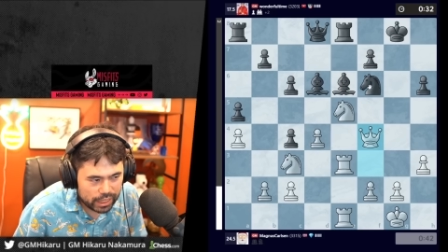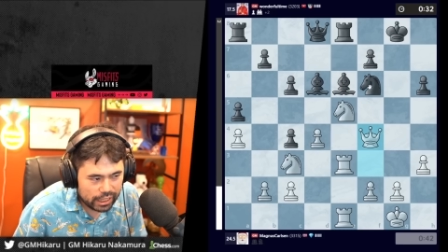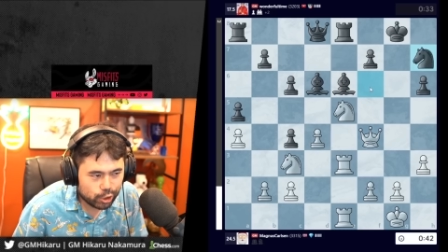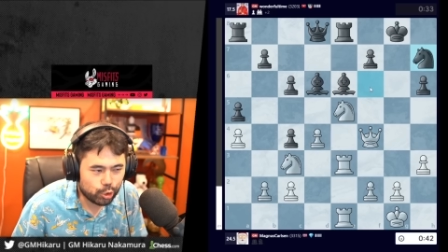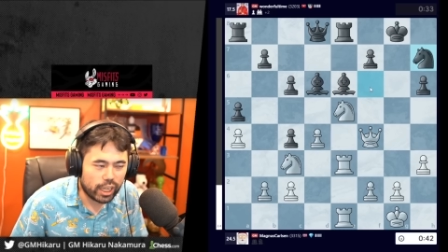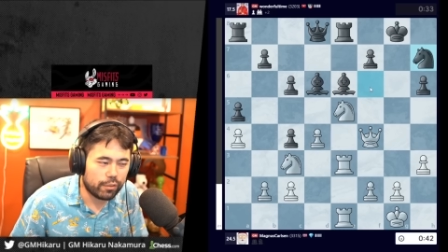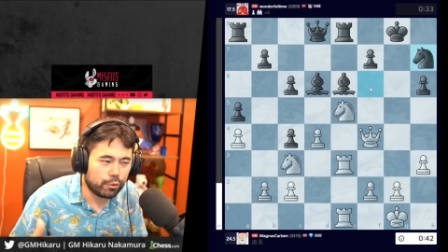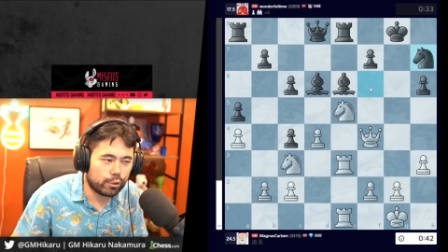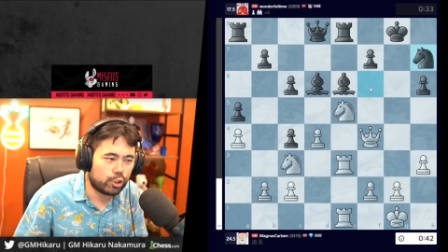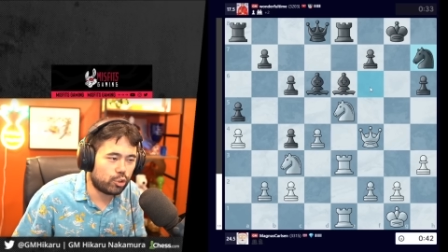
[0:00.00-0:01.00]
strike
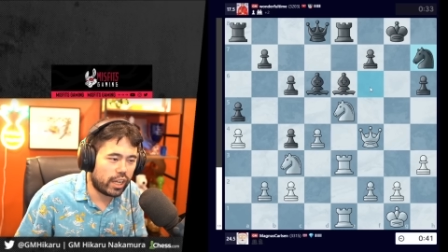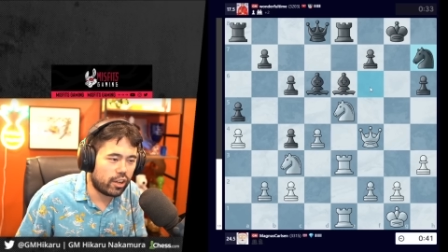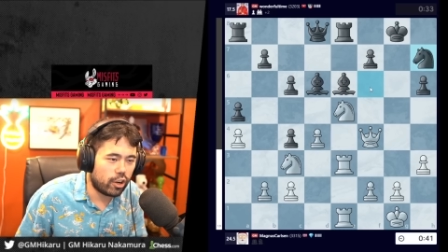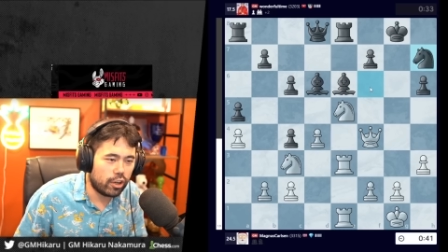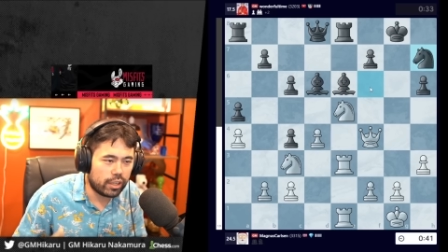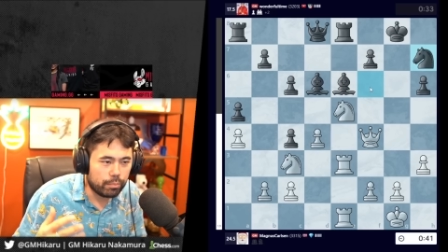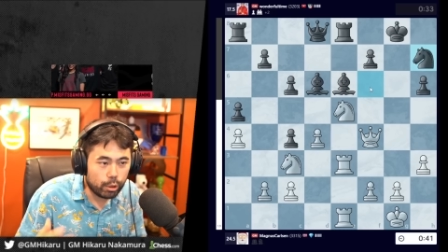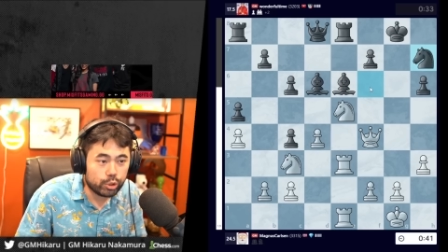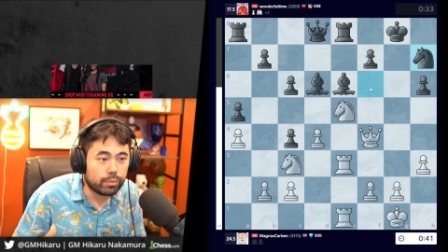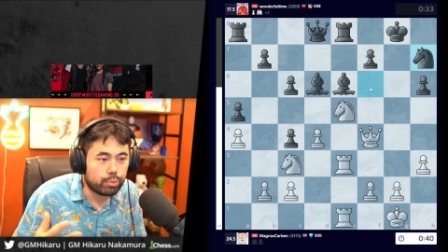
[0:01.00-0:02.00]
first strike hard and
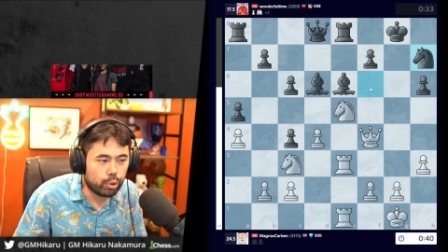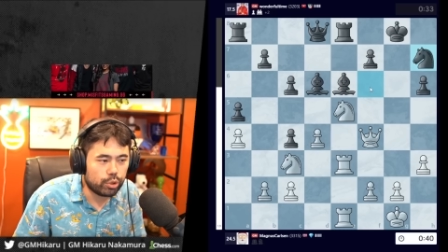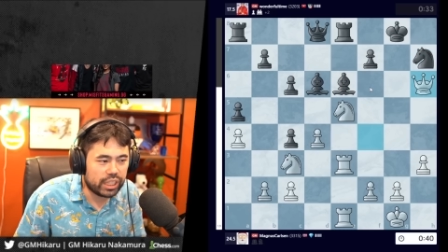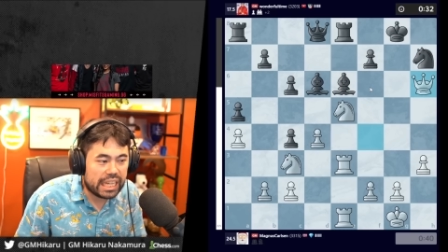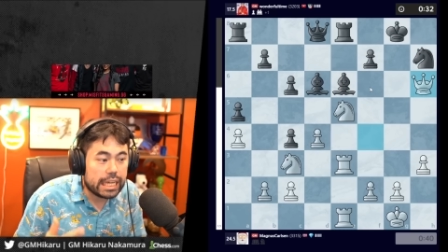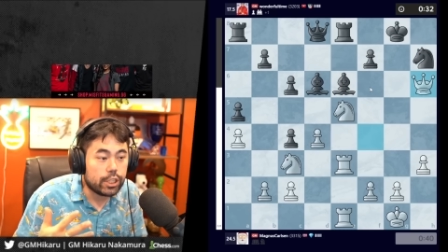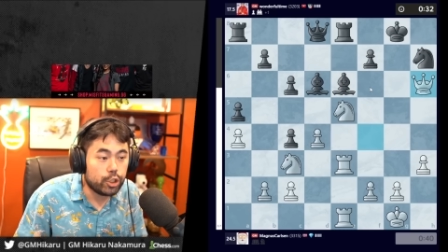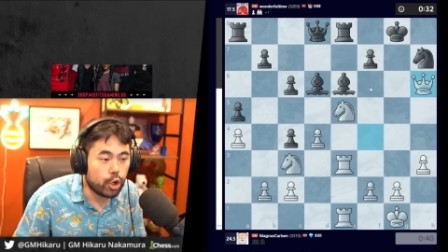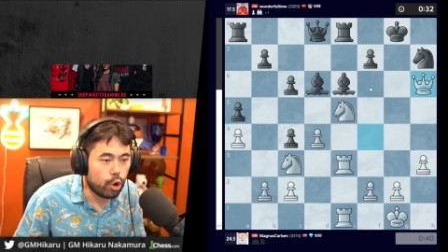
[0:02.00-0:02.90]
most importantly no